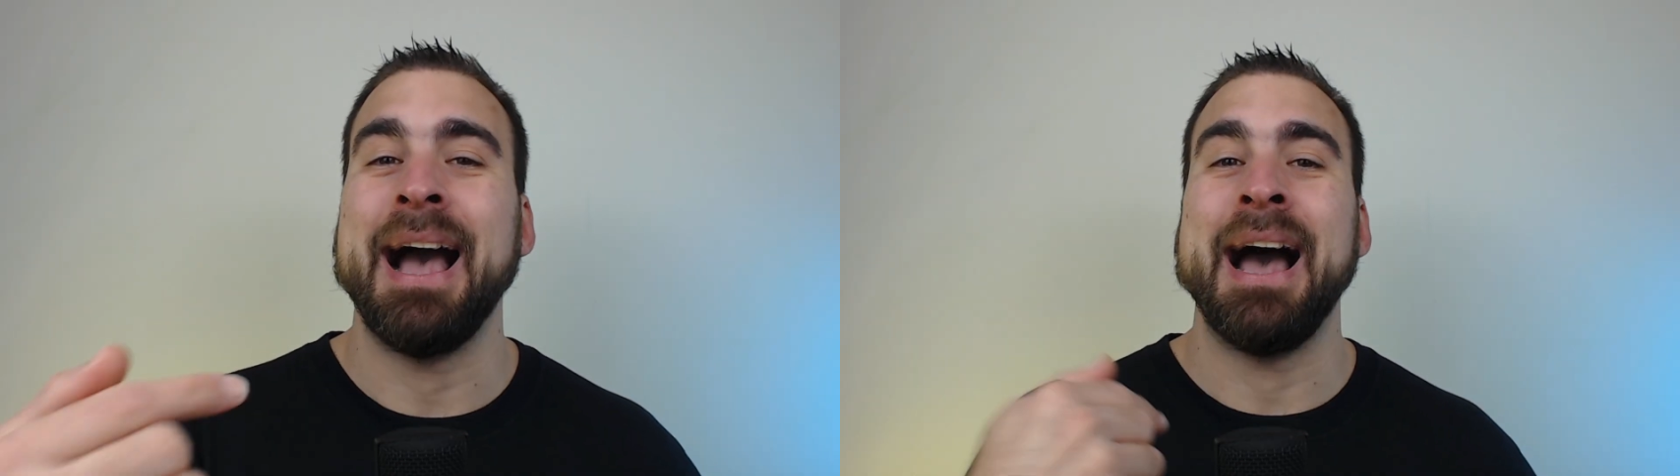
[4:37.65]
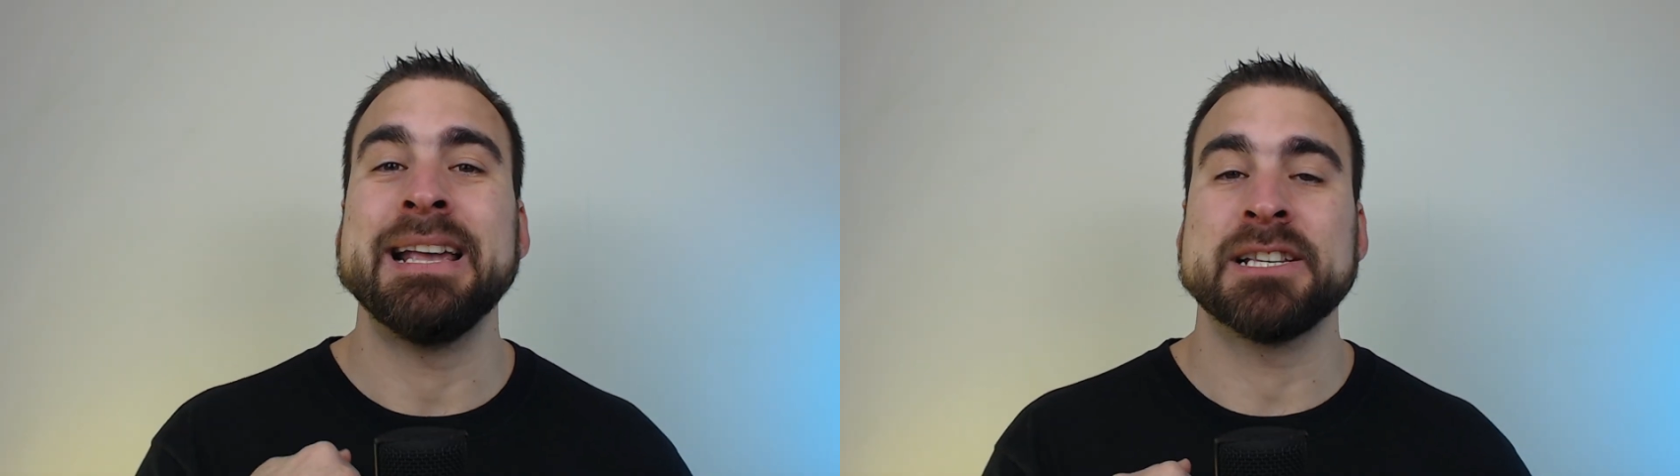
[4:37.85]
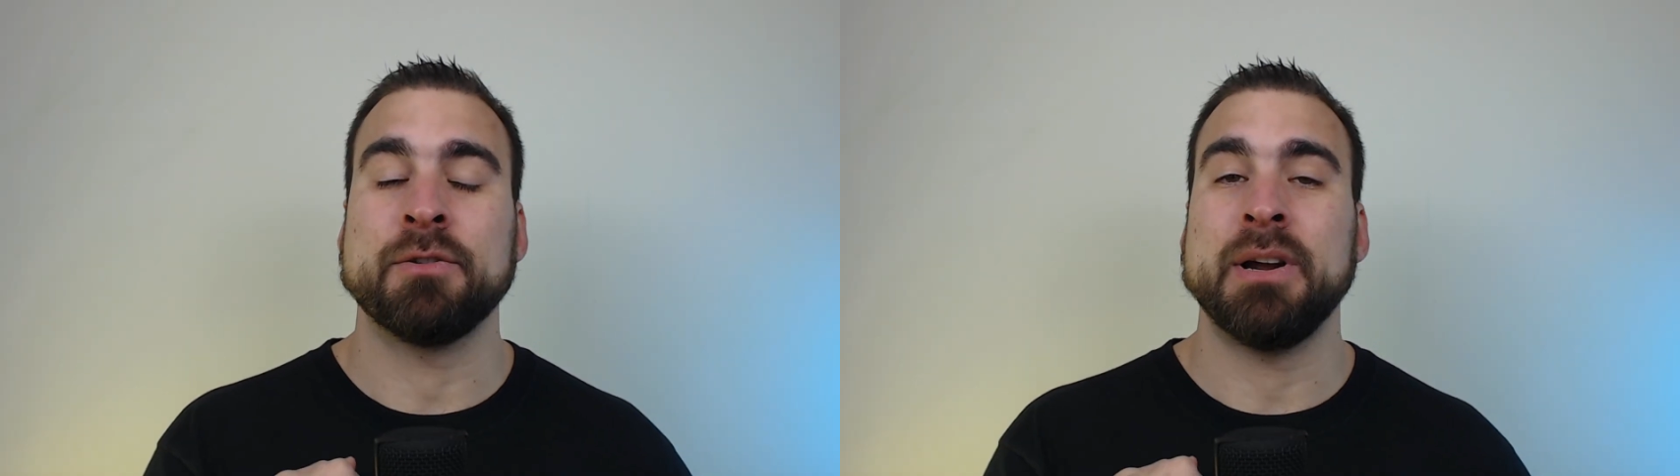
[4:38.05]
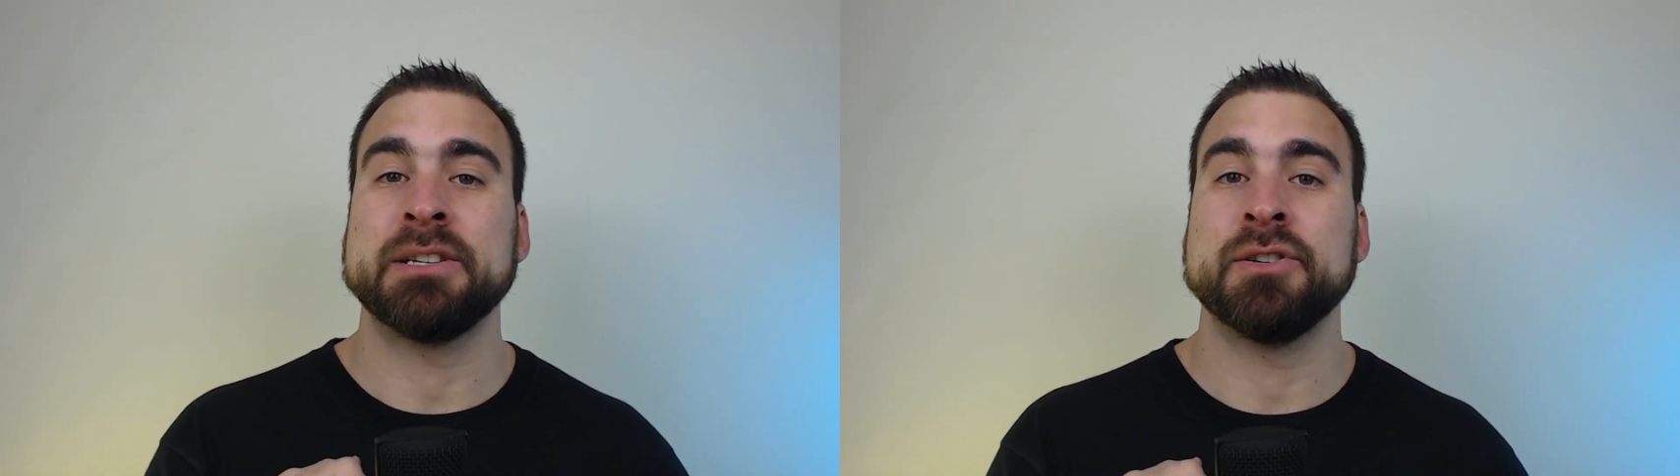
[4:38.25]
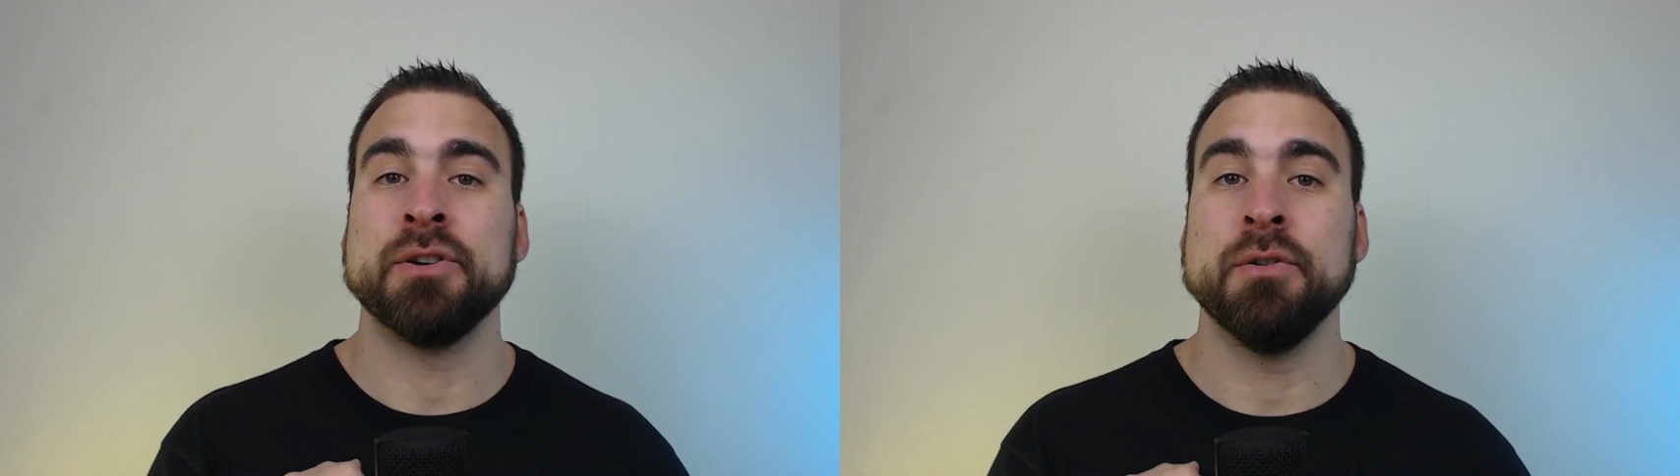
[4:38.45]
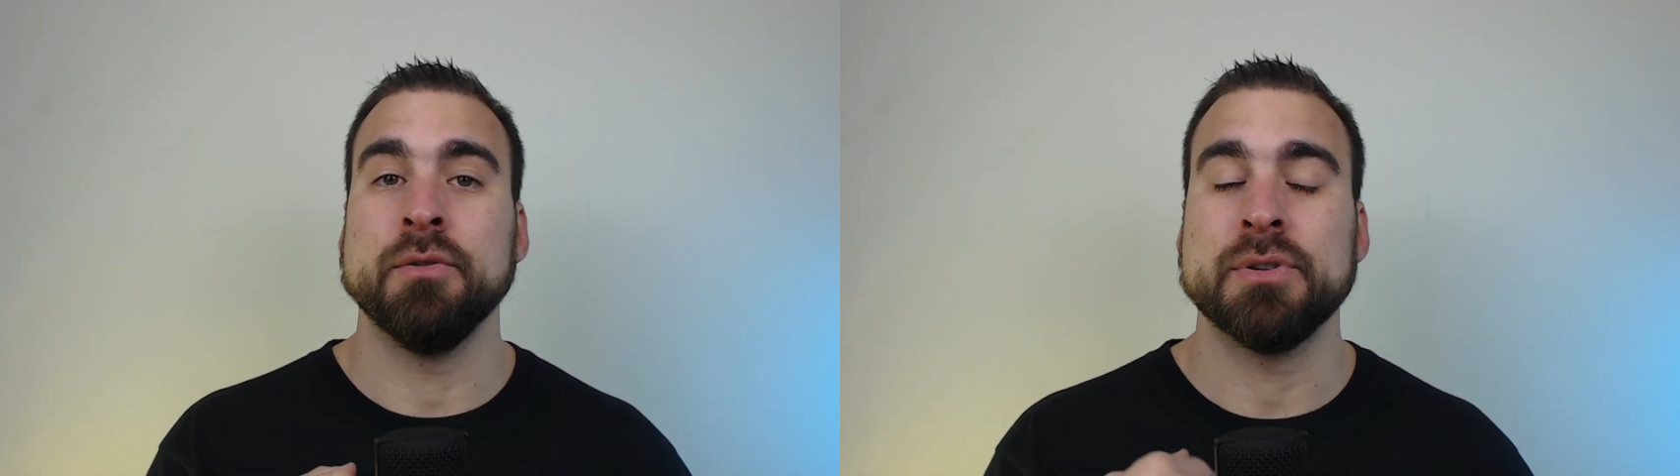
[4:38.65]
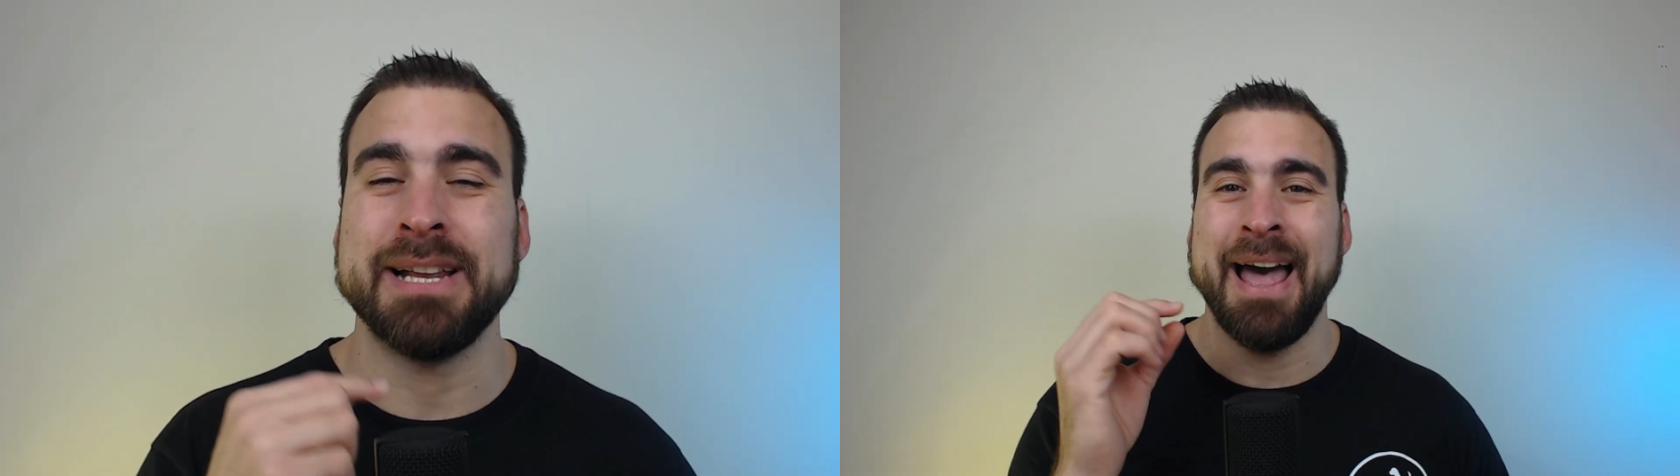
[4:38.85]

I scratch yours,